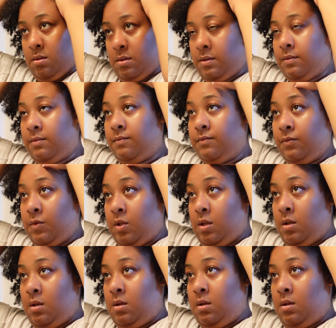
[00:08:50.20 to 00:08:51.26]

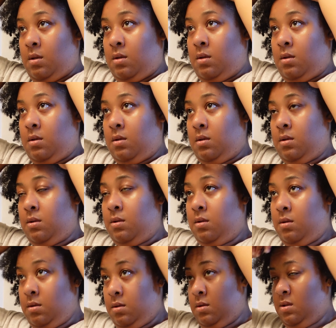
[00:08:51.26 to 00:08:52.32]
(no one is talking)